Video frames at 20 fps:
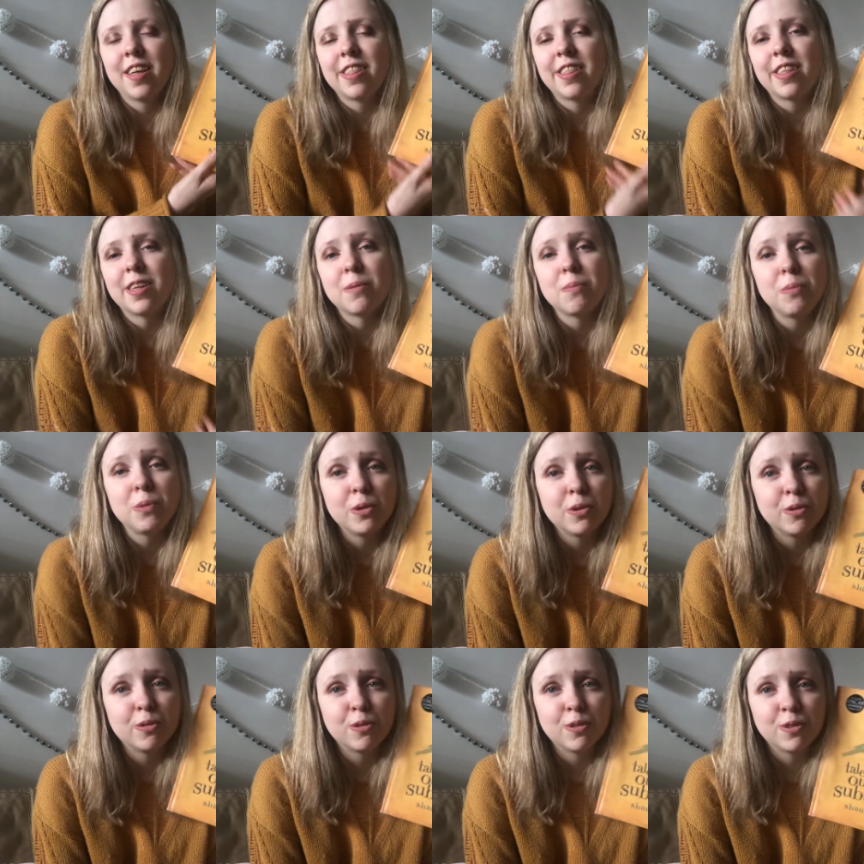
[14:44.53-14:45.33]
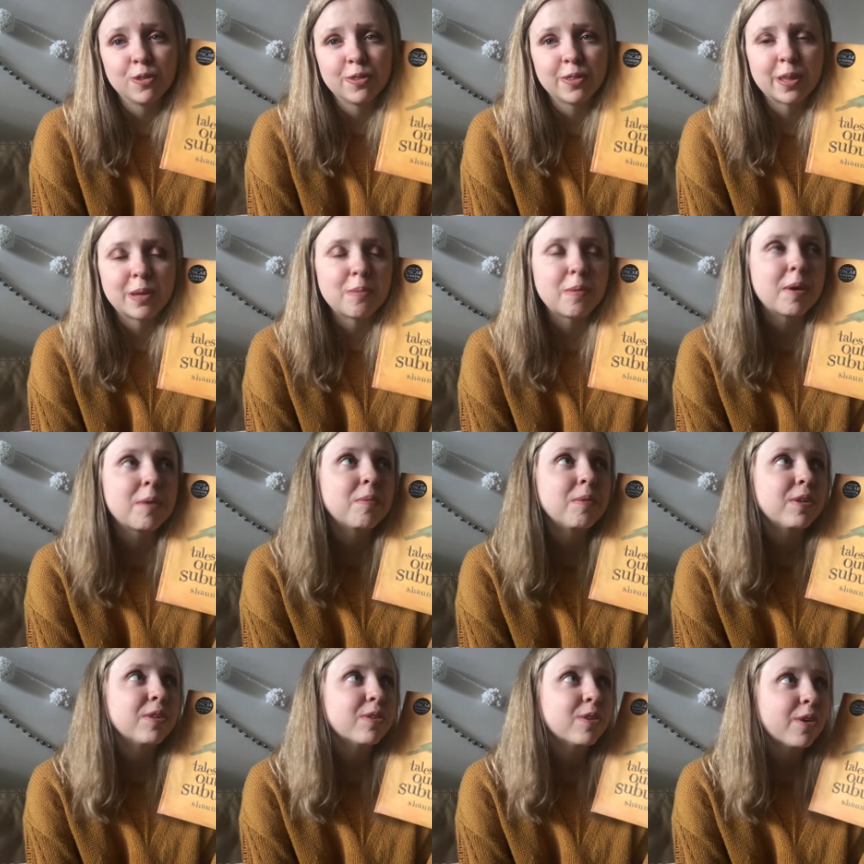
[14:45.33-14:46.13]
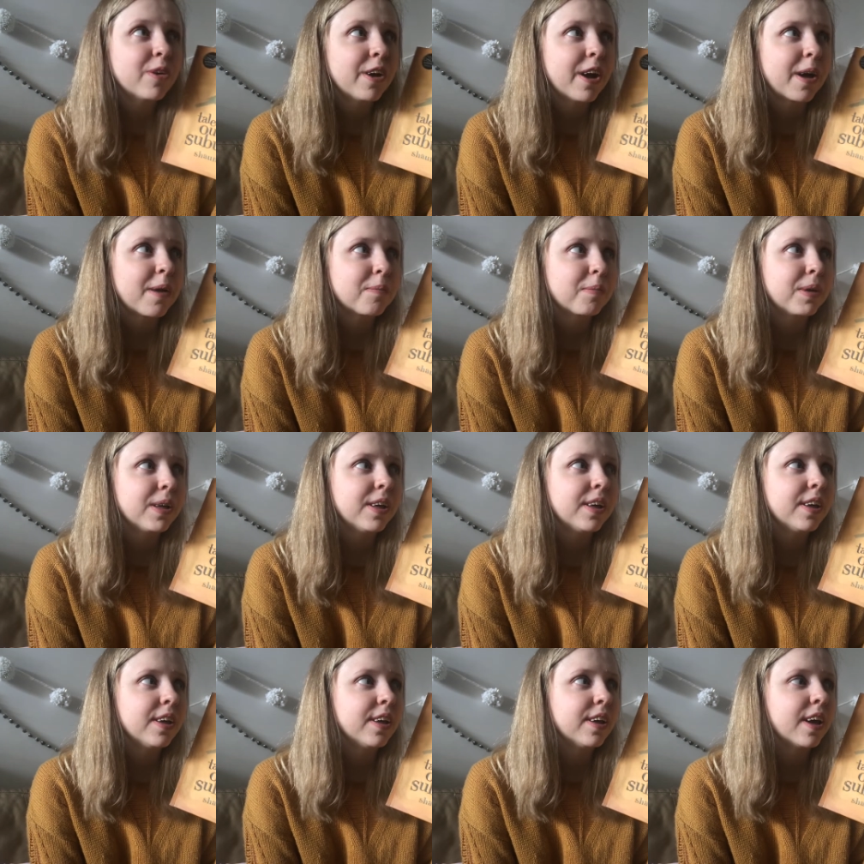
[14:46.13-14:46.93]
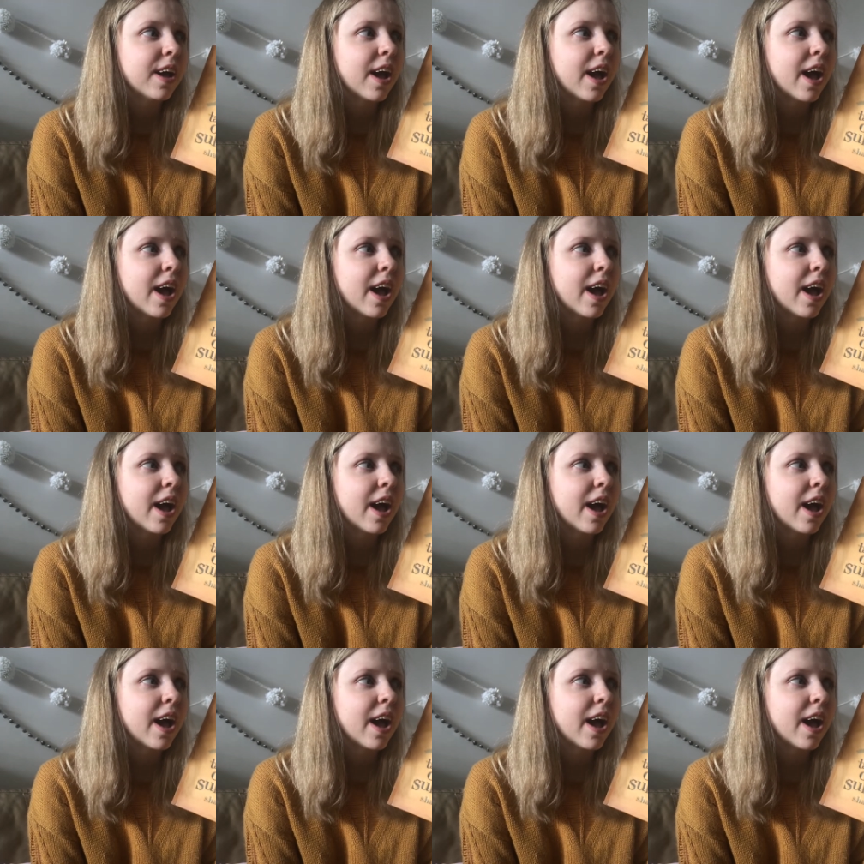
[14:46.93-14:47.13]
They're beautiful, they make me so happy.